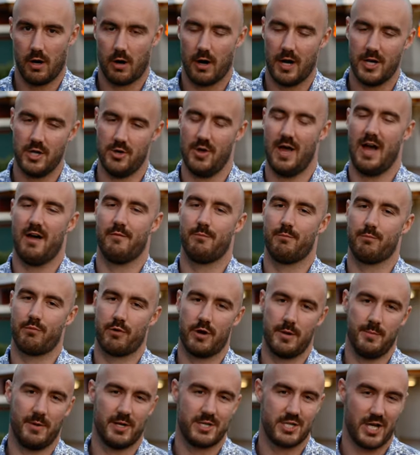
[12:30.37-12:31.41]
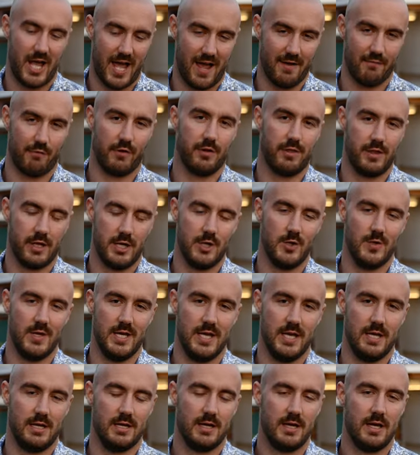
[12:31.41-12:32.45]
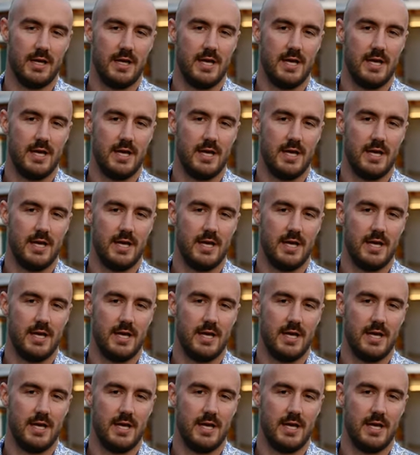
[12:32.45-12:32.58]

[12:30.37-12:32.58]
and you have pretty much everything you need,